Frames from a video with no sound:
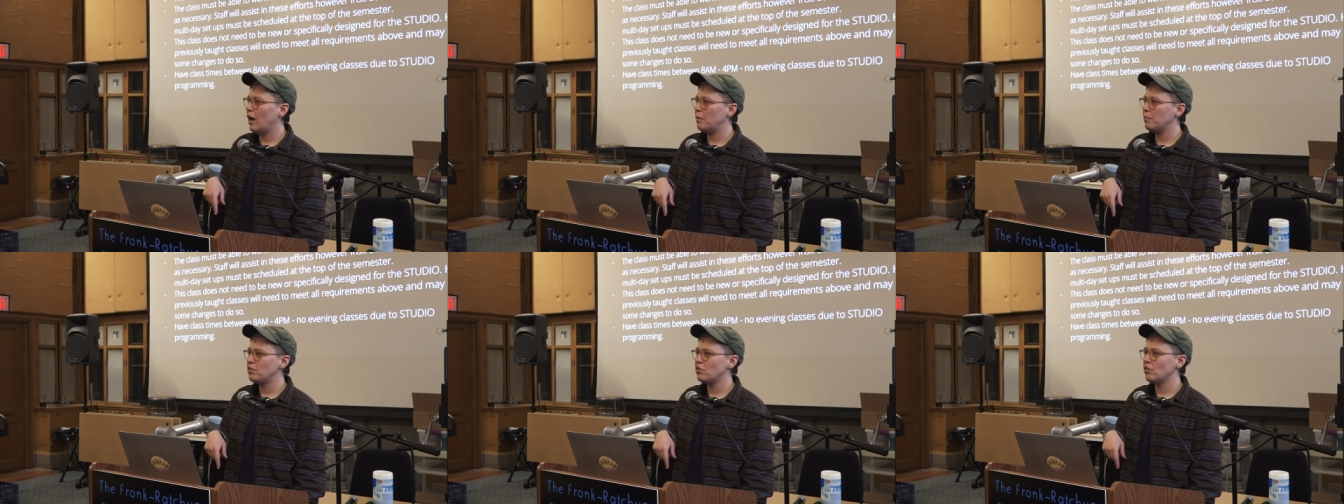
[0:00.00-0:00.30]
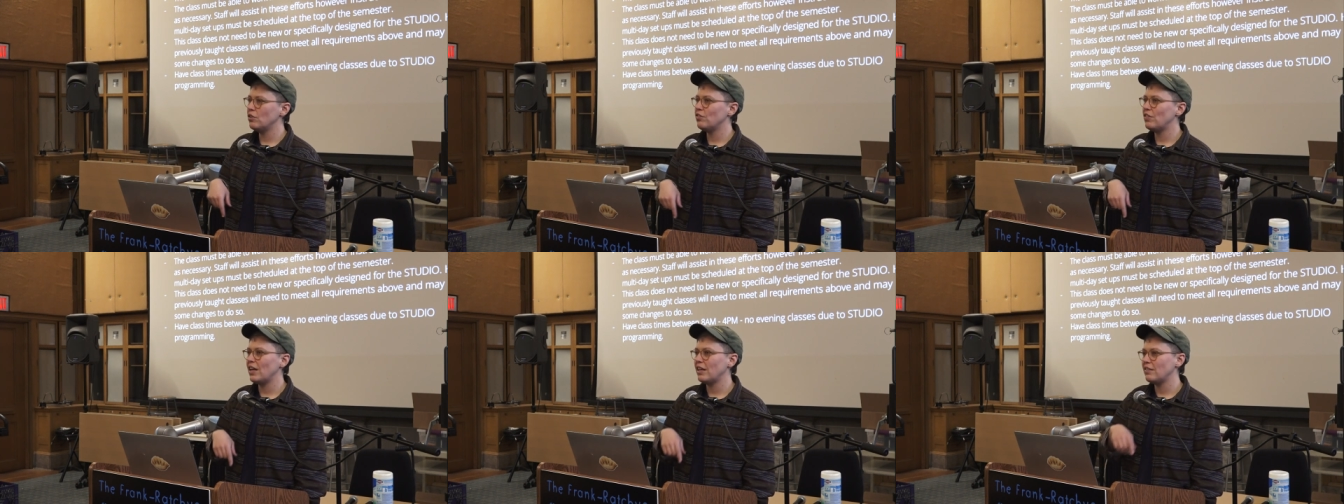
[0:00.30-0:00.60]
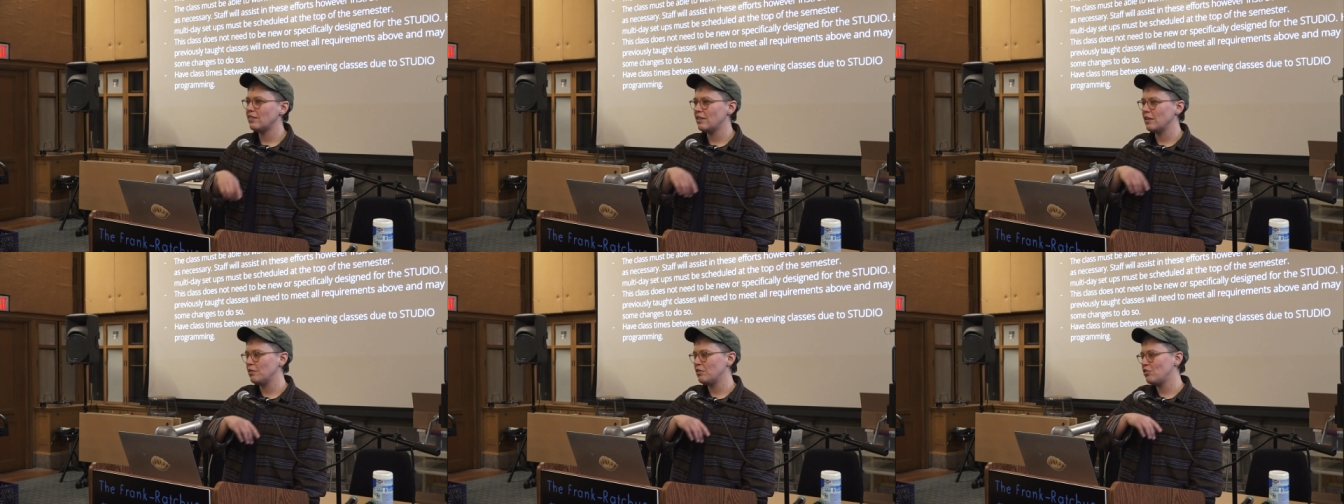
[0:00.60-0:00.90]
So if
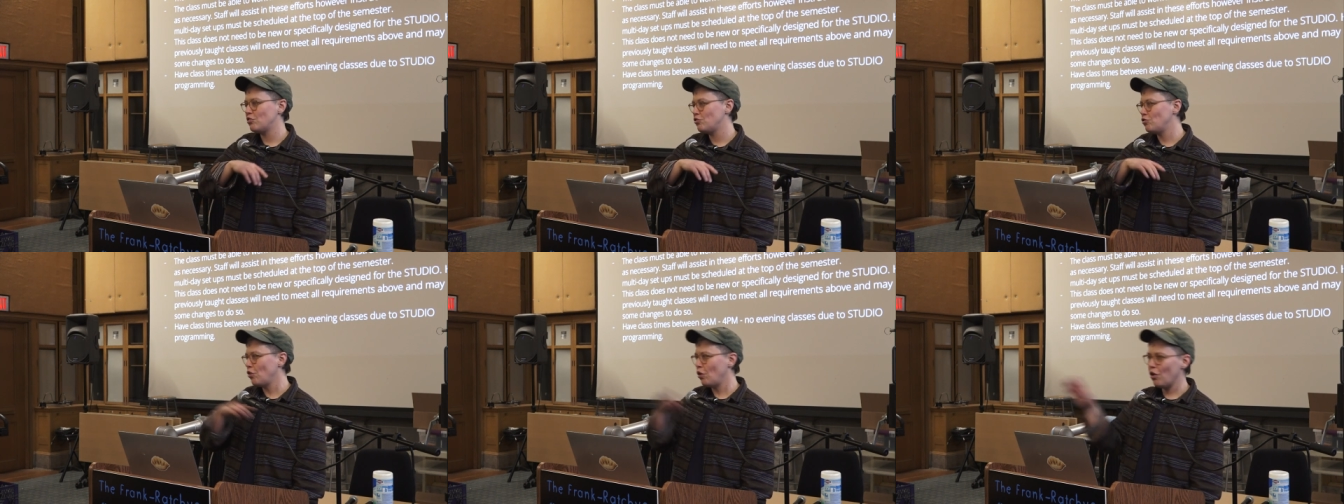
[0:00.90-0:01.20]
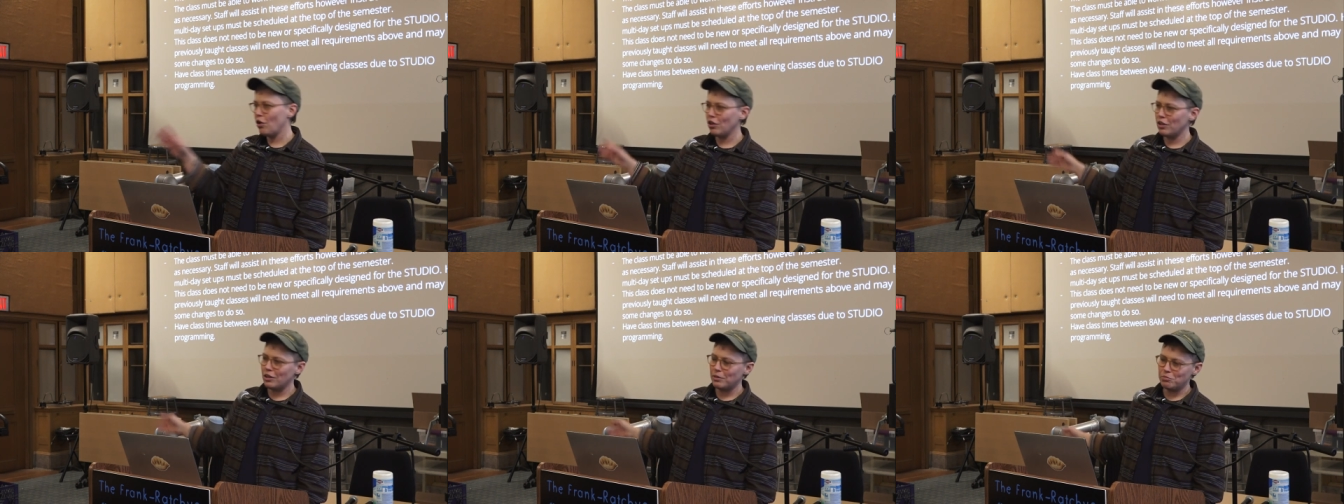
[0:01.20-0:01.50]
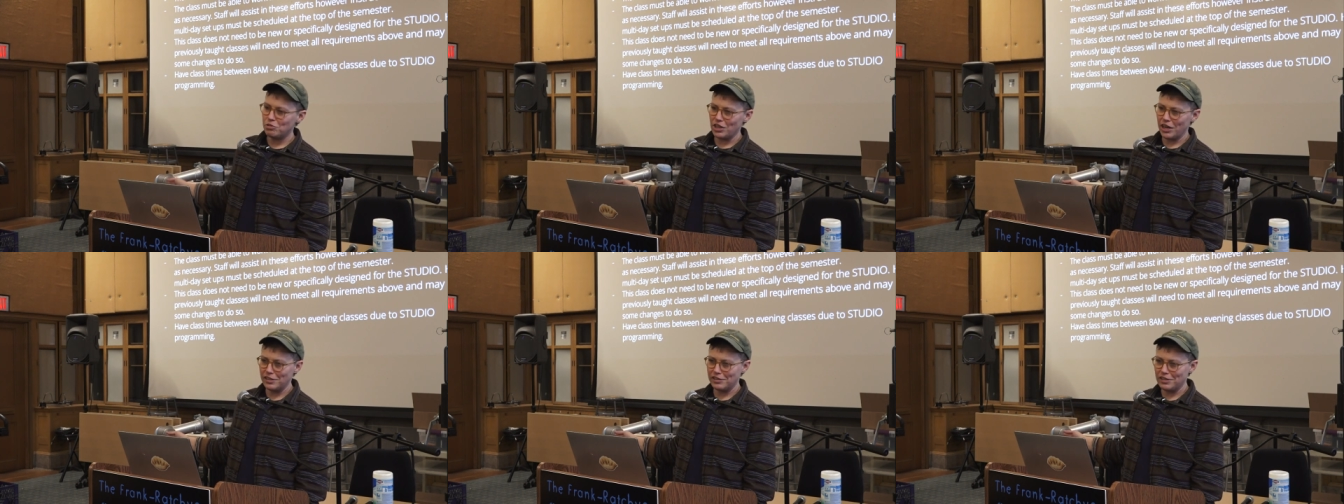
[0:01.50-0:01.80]
that's the sole
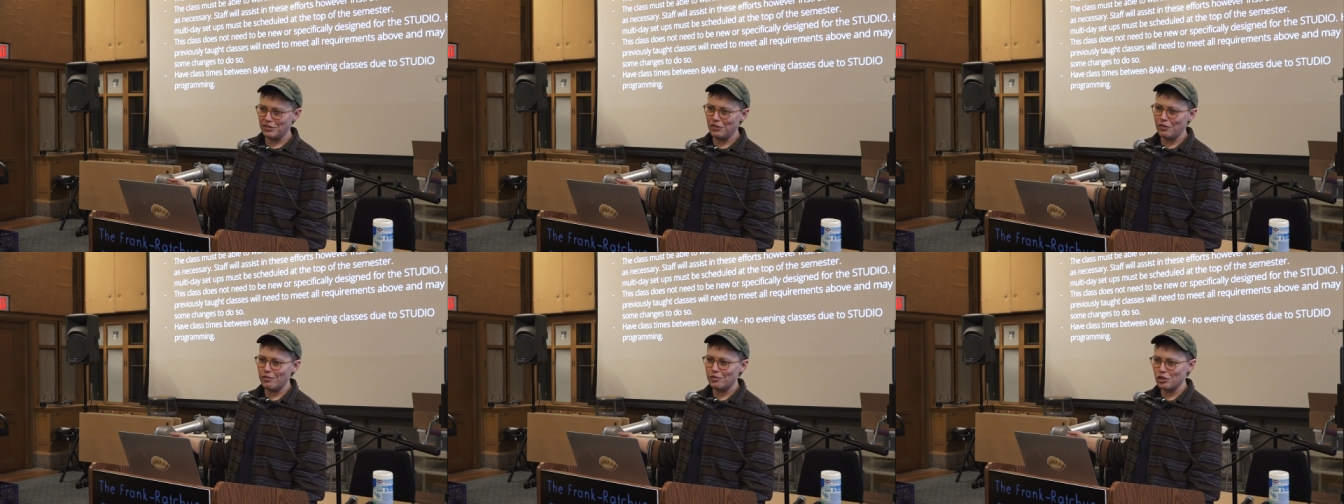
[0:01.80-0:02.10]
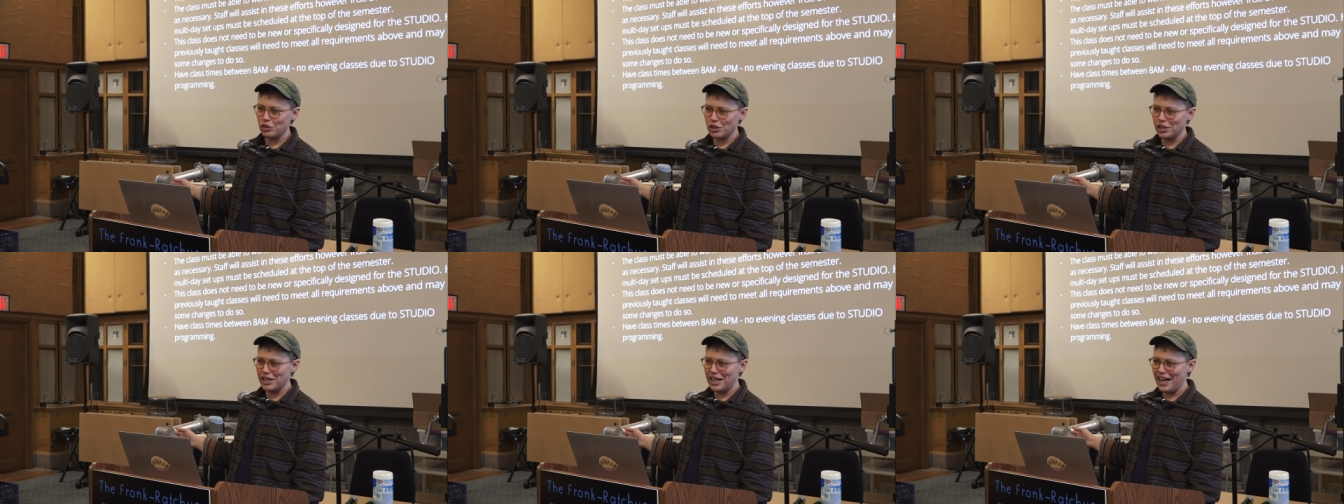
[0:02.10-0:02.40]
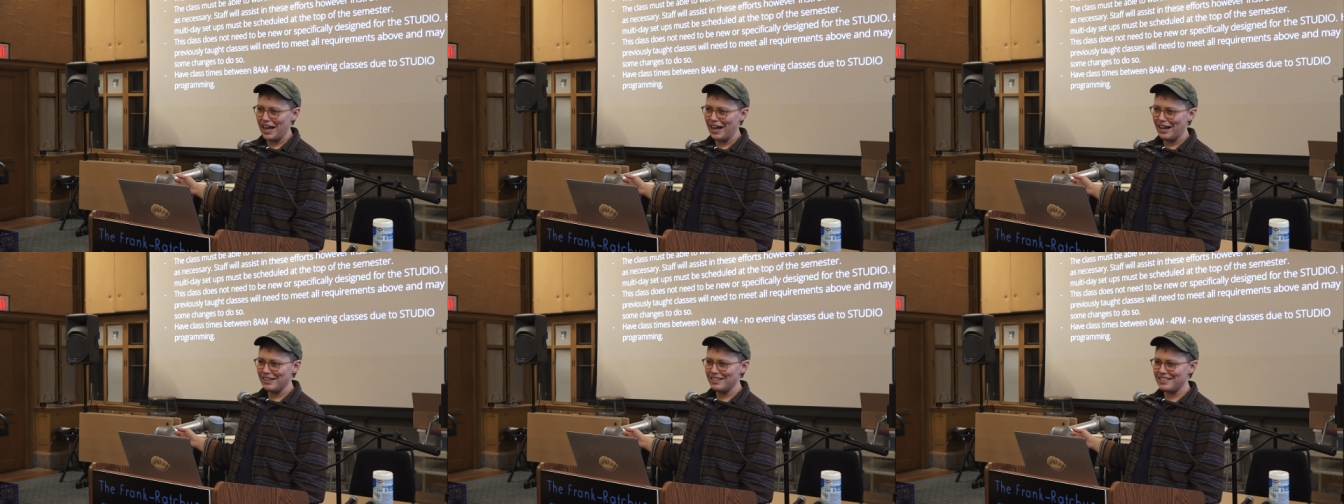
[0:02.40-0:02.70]
objective of your
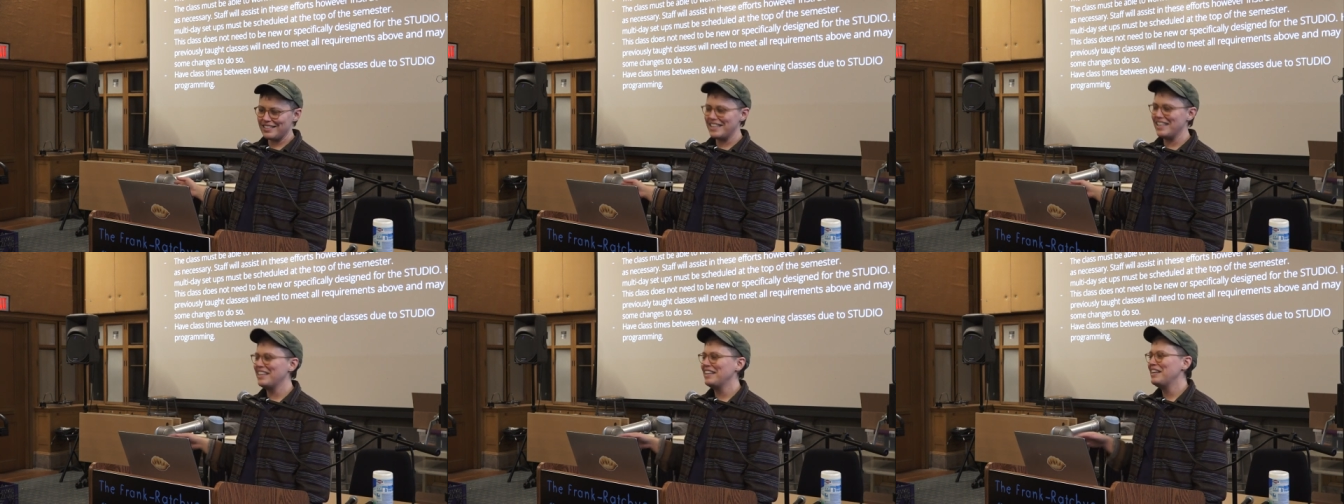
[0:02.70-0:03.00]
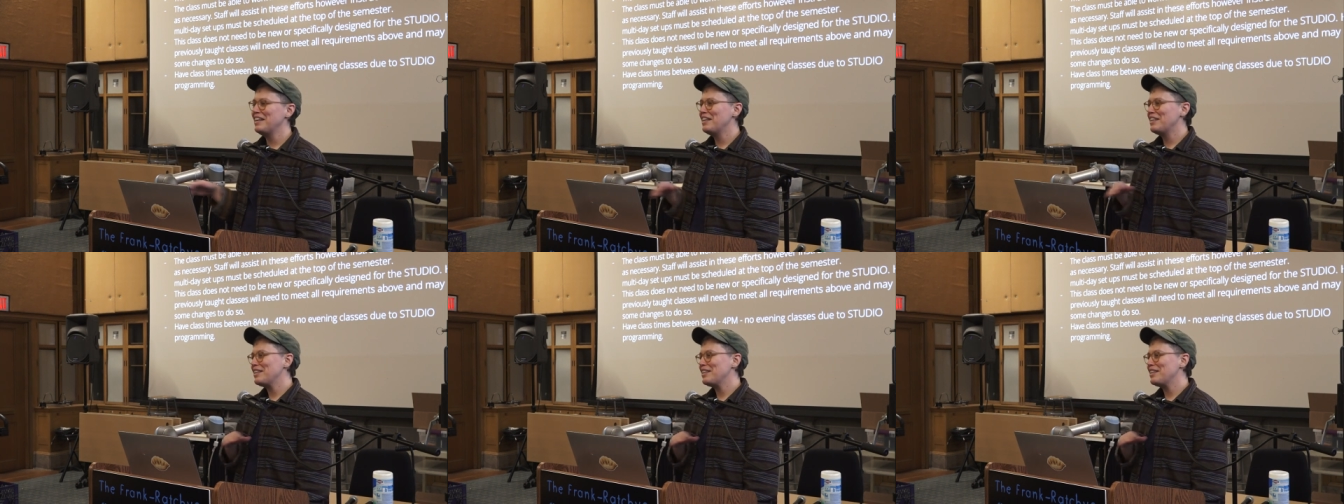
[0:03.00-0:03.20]
class,